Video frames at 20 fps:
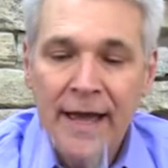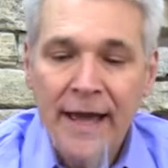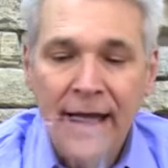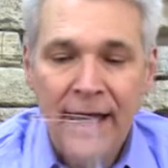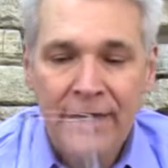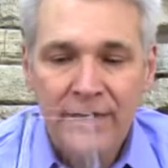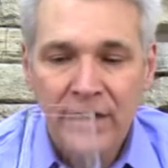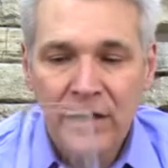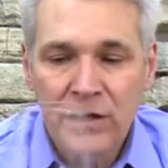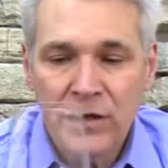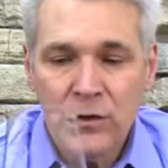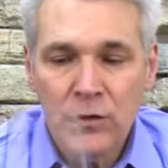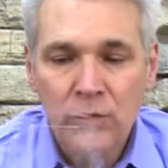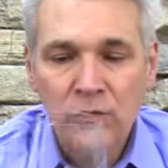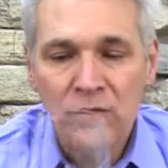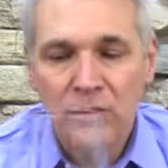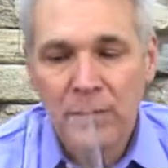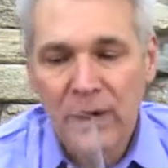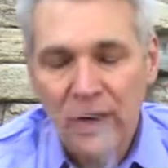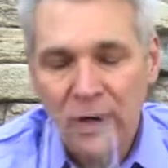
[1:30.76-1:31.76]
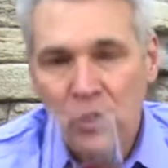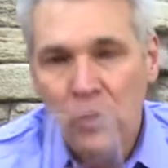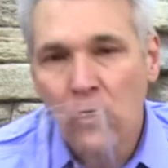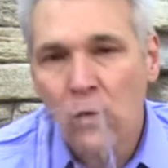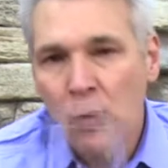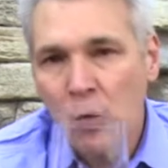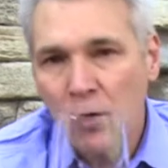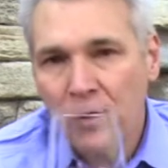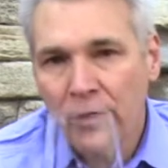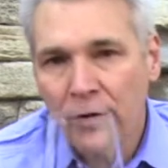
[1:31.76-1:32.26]
and they use about a
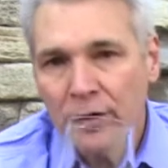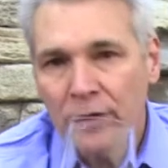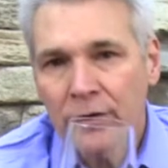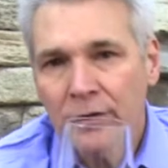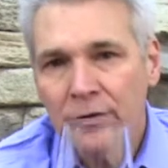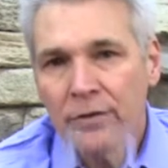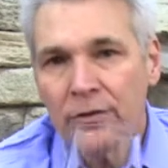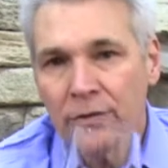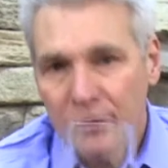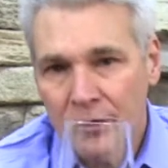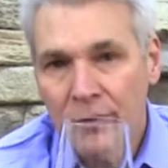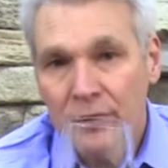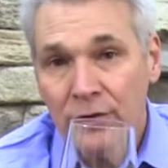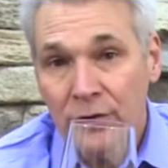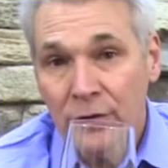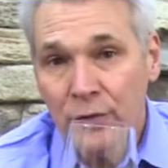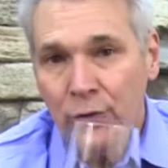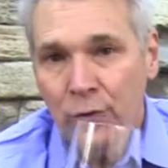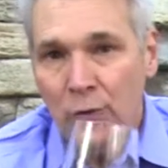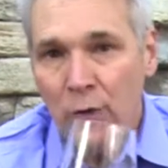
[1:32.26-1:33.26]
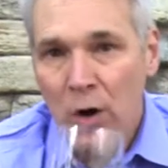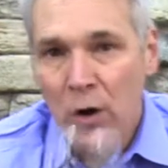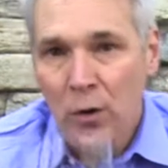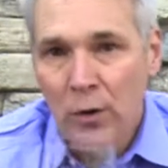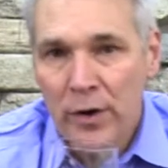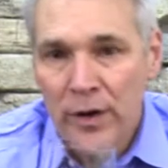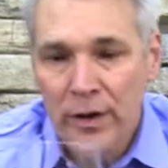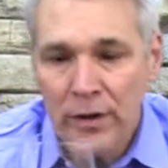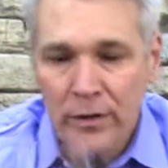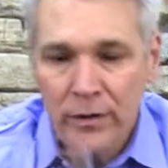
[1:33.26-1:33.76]
quarter new
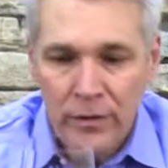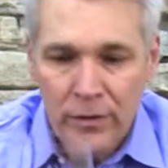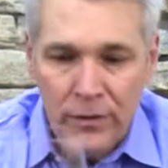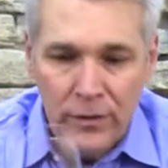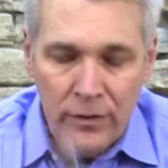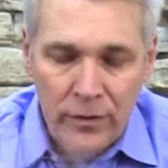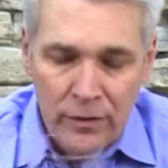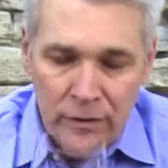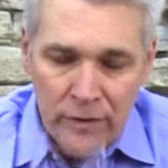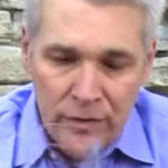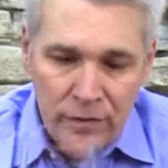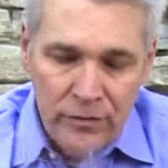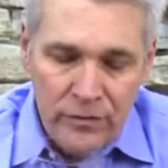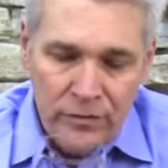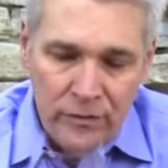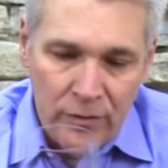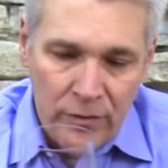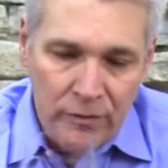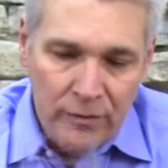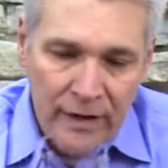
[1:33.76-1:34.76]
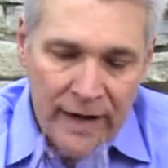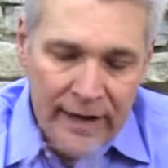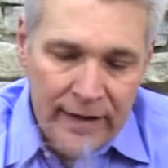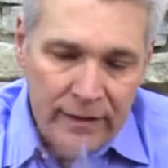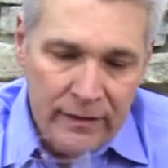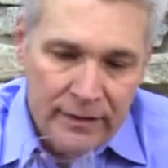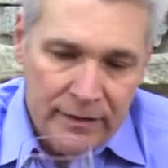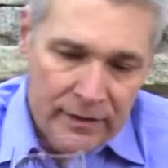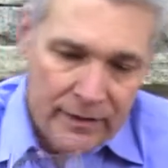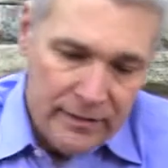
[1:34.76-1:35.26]
oak. So they're
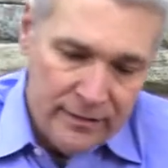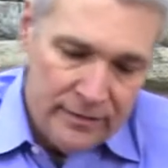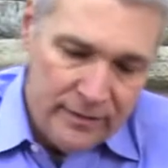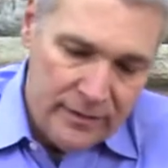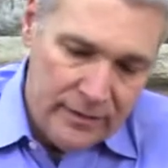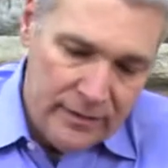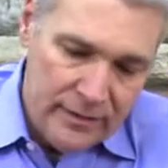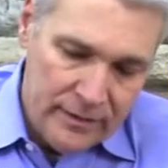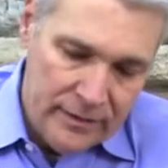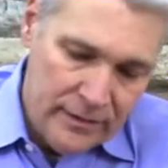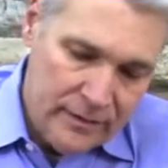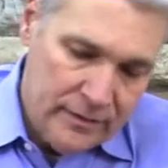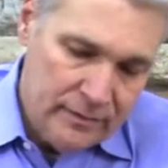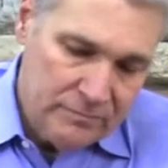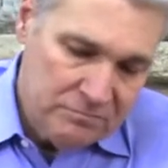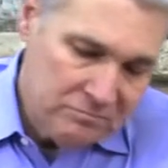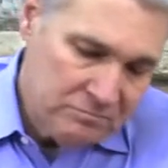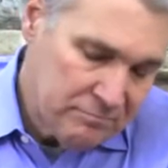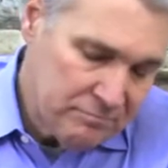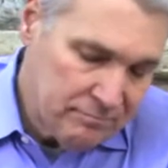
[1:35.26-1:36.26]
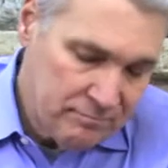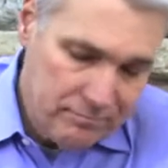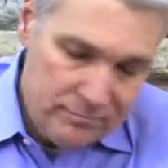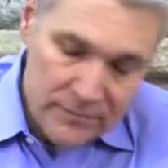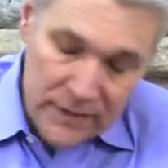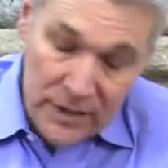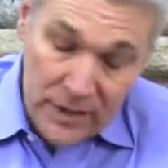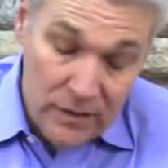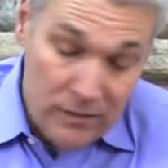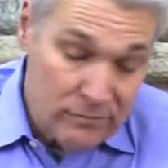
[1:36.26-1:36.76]
handling it, uh,
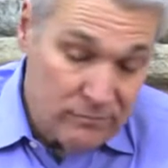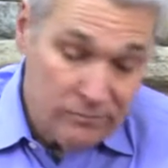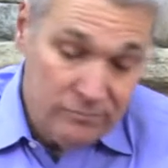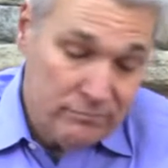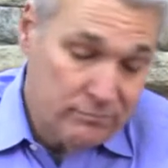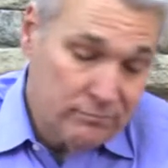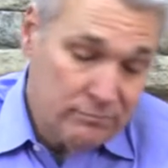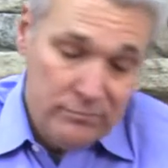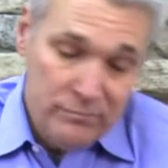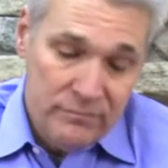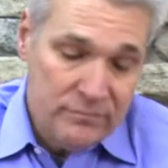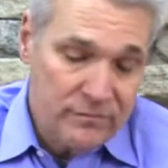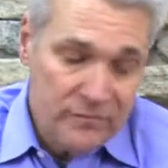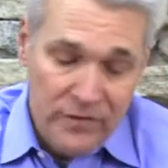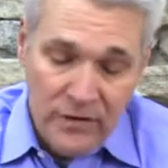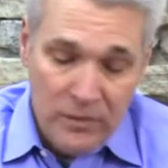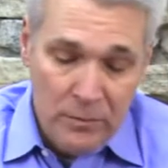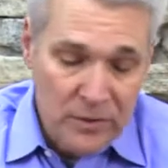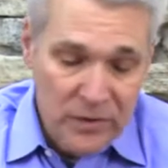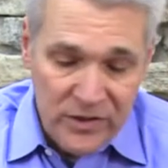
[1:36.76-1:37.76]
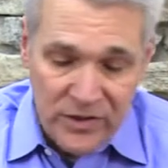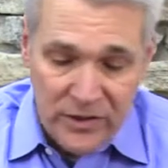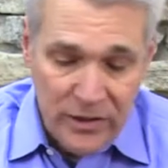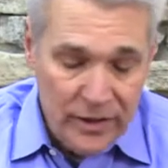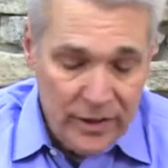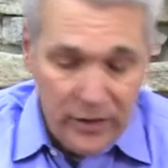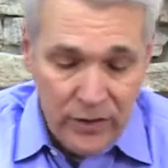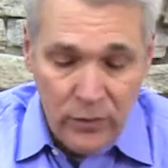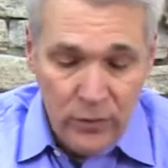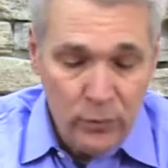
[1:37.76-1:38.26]
you know, very much
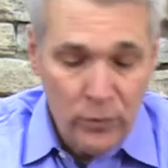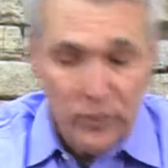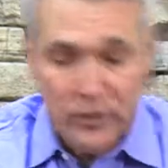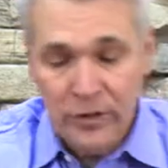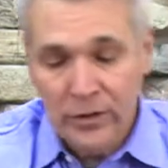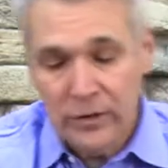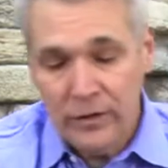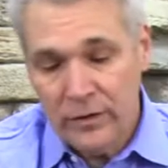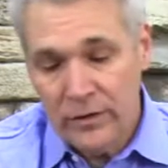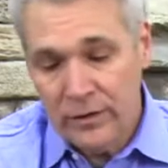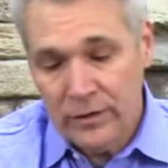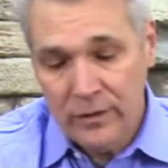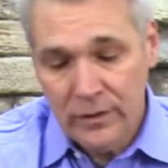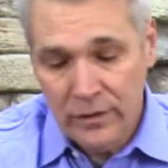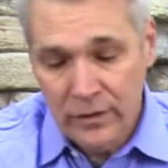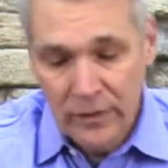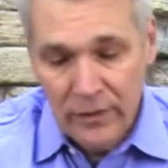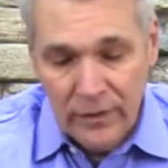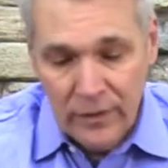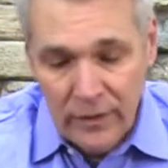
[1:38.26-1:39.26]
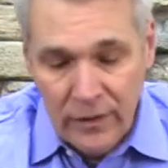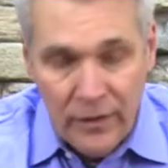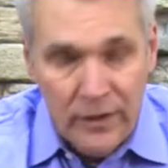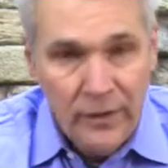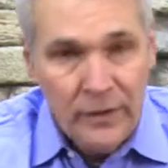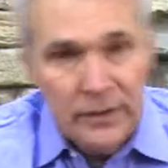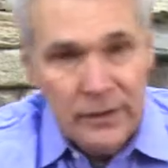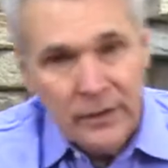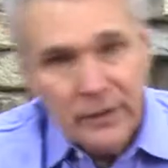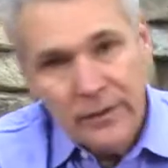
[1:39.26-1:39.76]
like you would a,
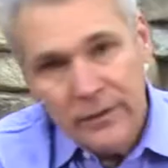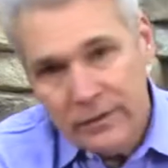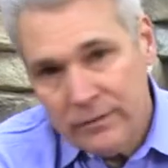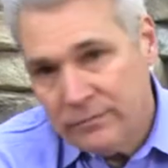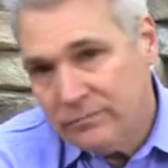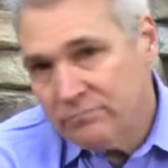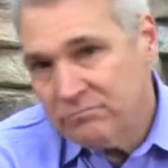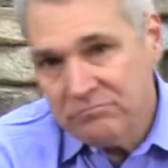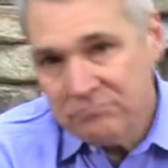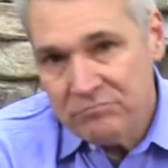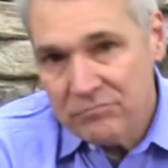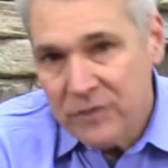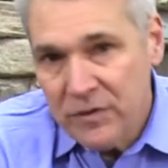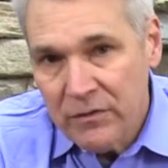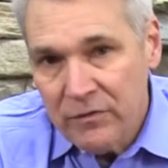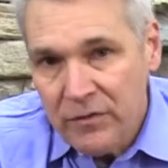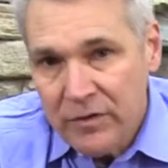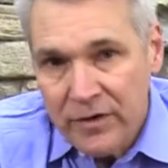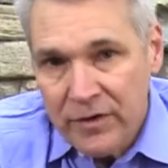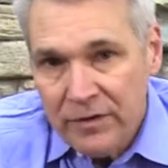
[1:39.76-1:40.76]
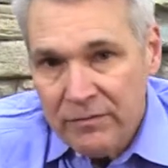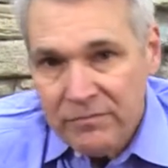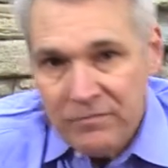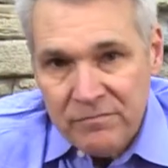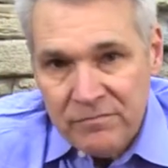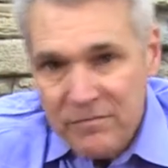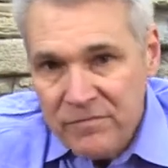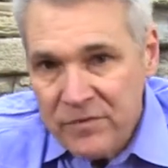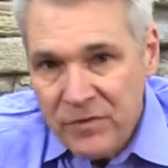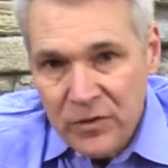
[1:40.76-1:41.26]
uh, a very
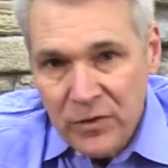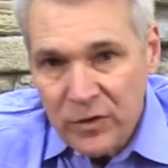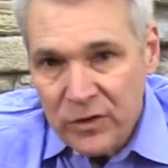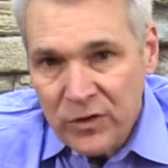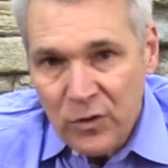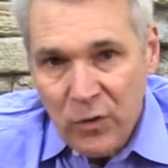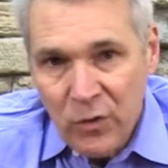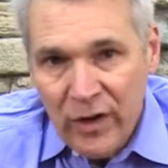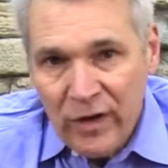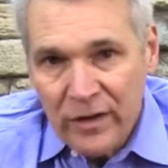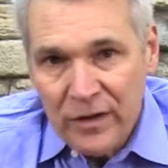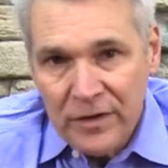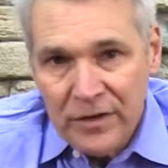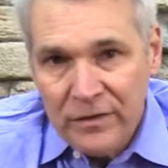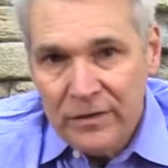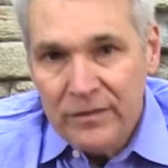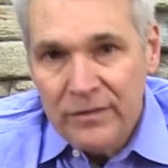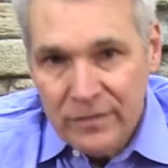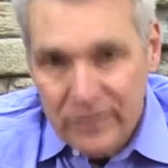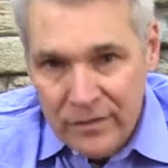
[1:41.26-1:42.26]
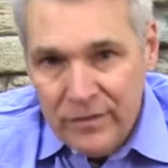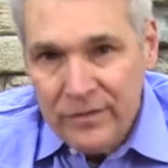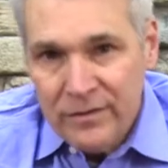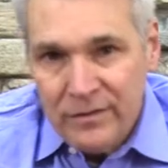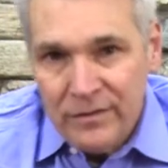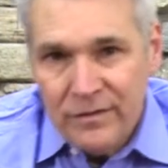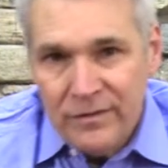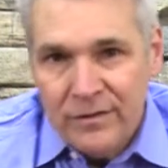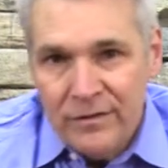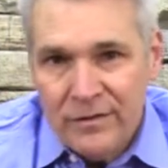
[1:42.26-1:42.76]
good quality
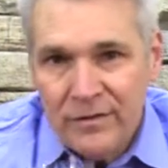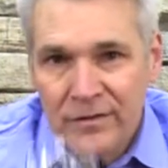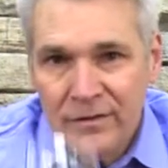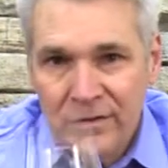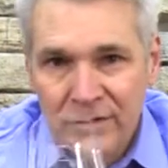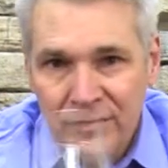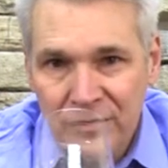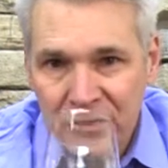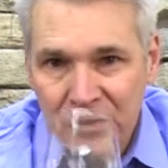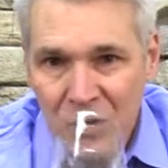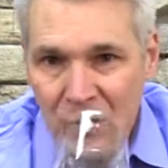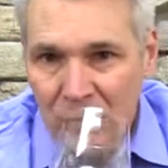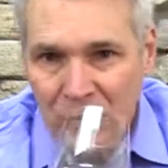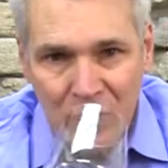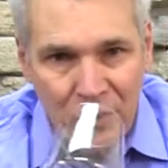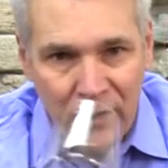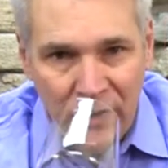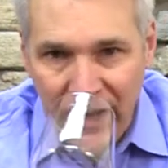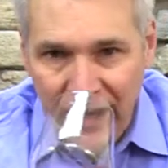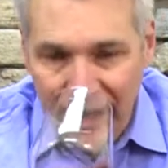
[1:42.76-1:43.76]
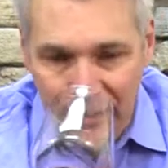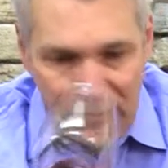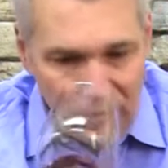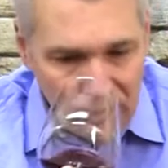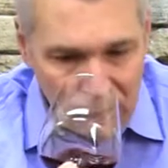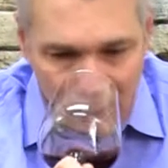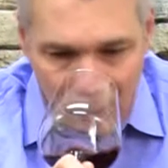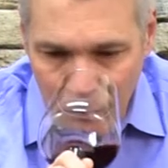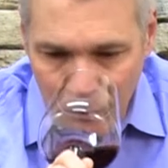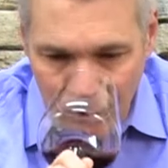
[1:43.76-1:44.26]
Sonoma or Napa or
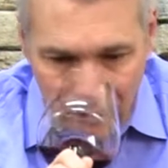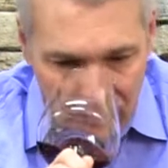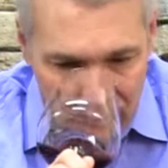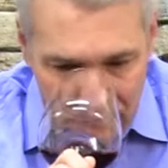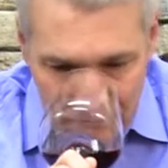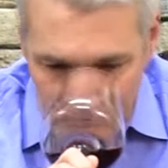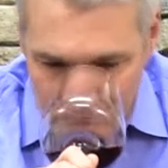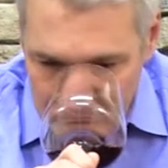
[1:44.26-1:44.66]
Merlot.